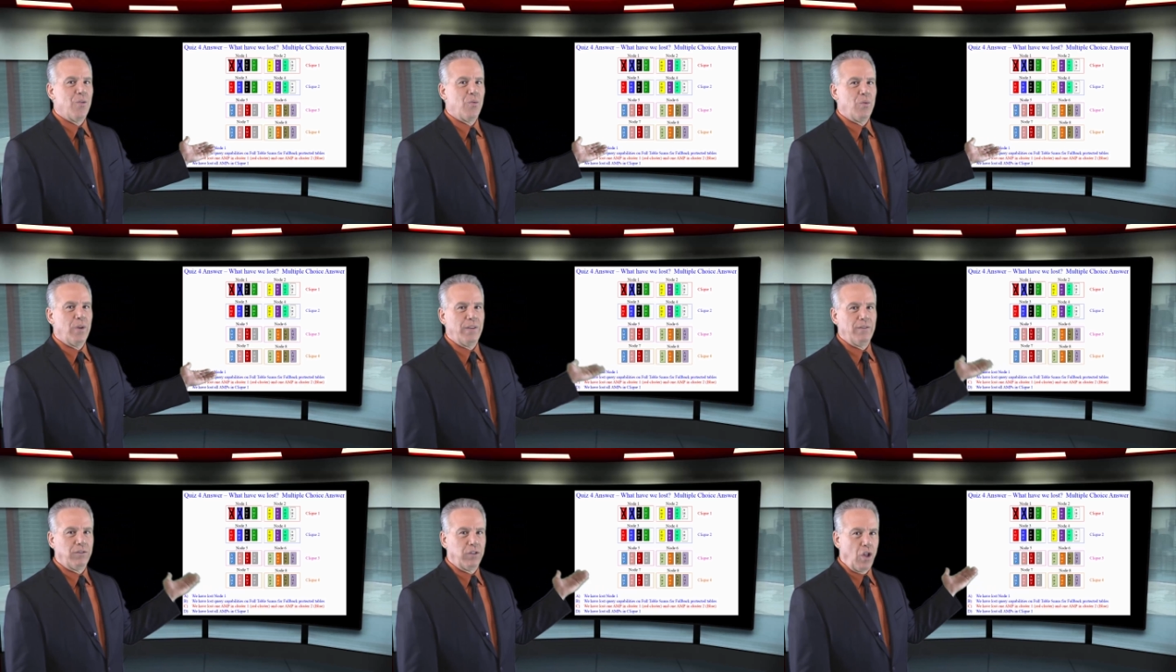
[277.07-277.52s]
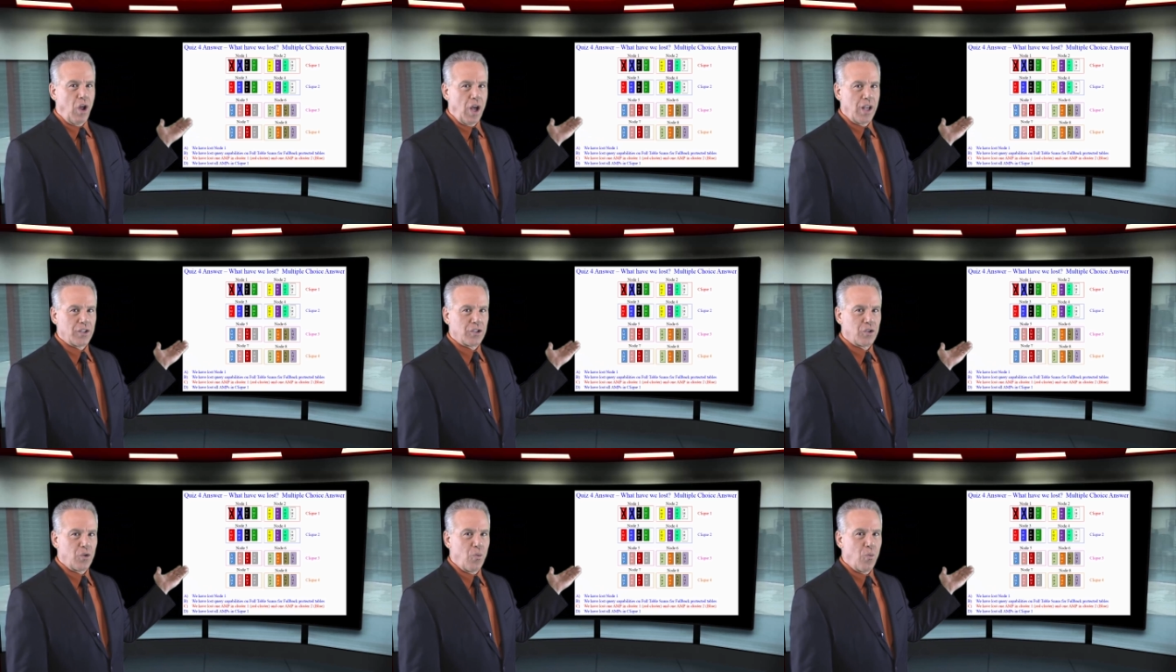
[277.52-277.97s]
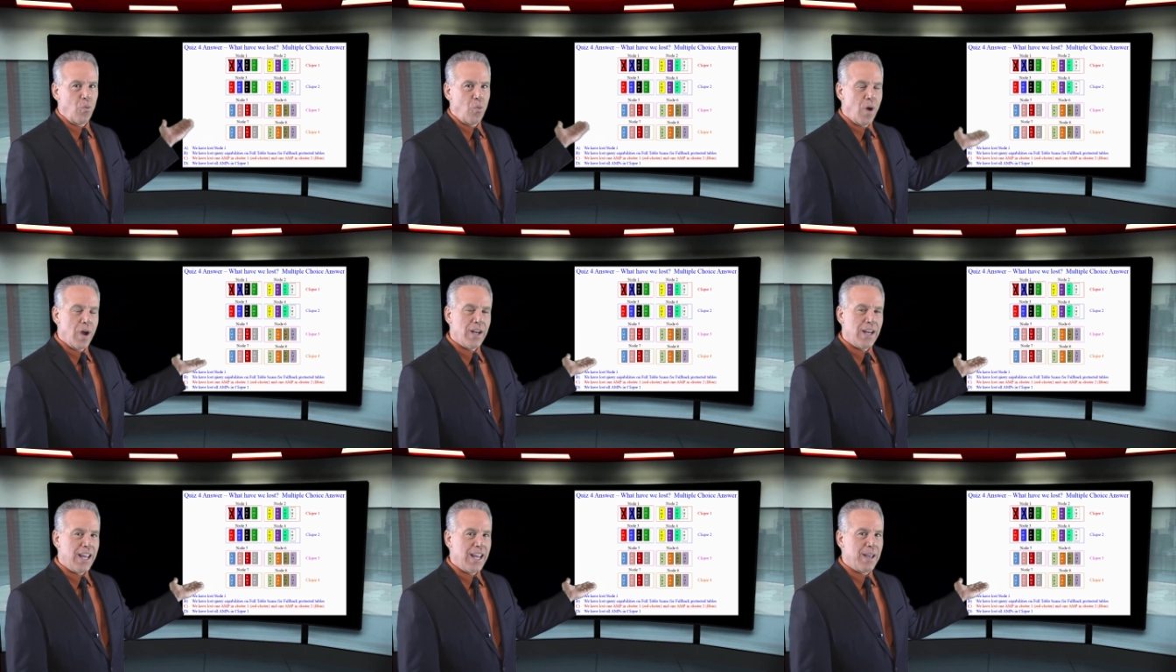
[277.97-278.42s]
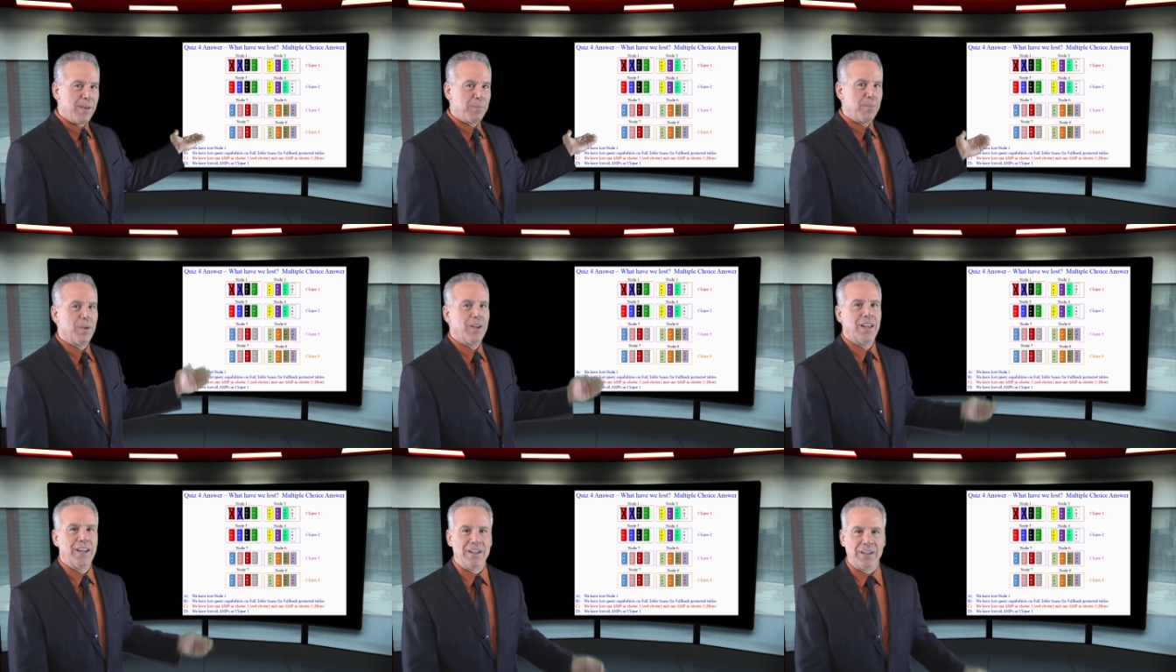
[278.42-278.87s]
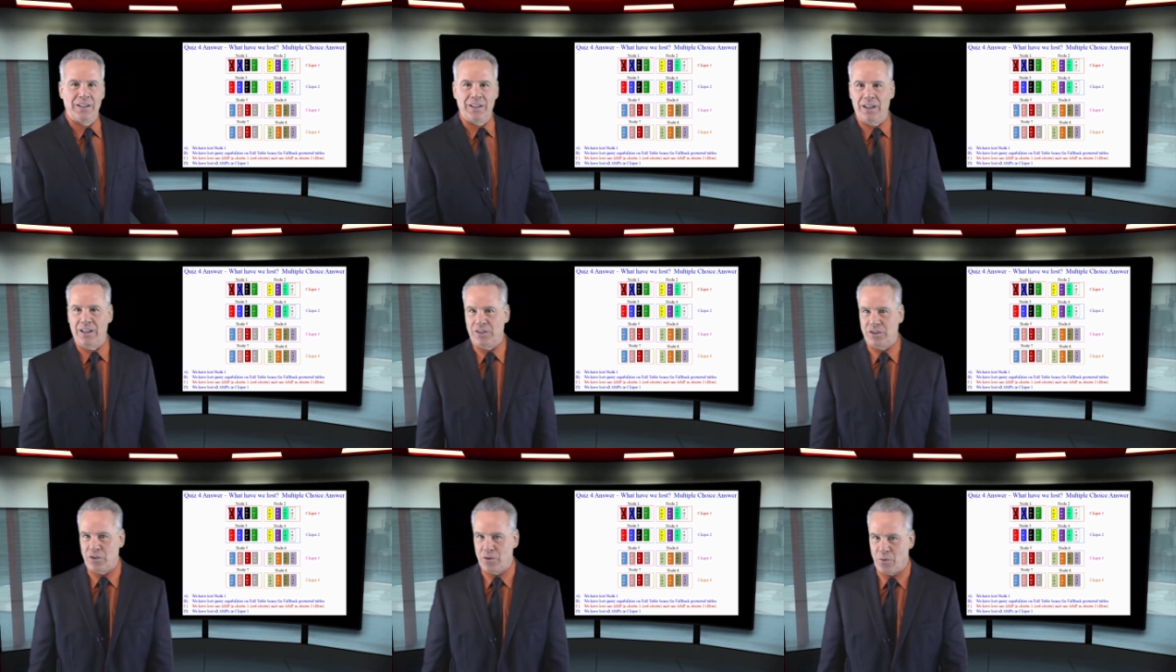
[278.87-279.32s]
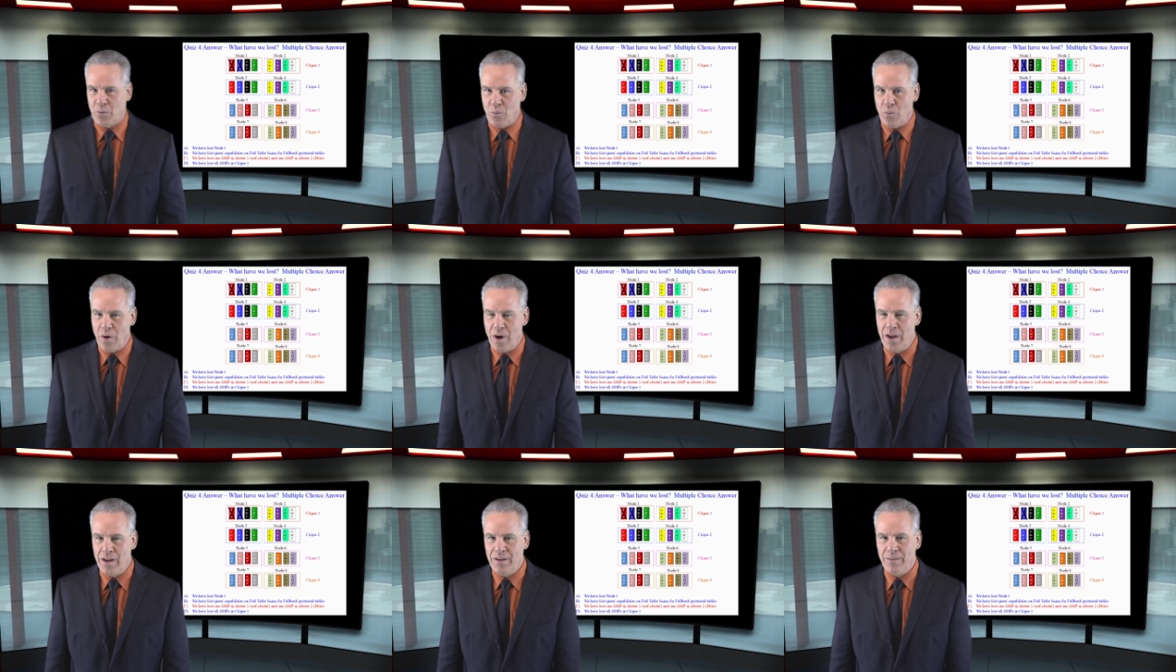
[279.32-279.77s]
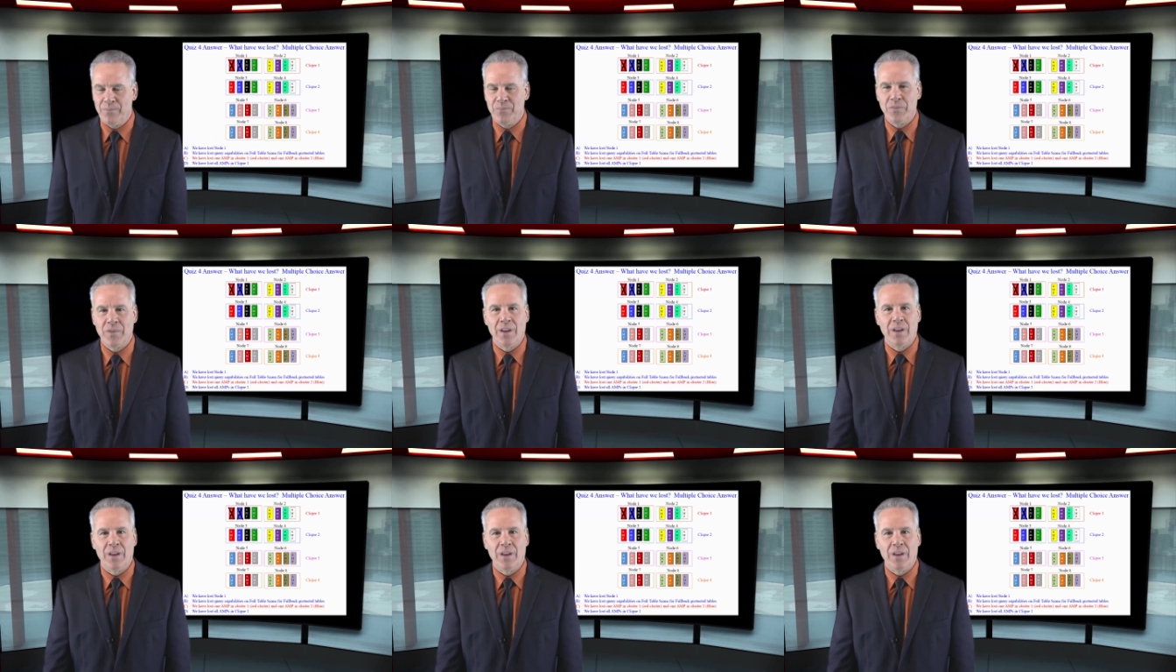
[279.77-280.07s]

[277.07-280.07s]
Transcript: We've lost 1 amp in cluster 1.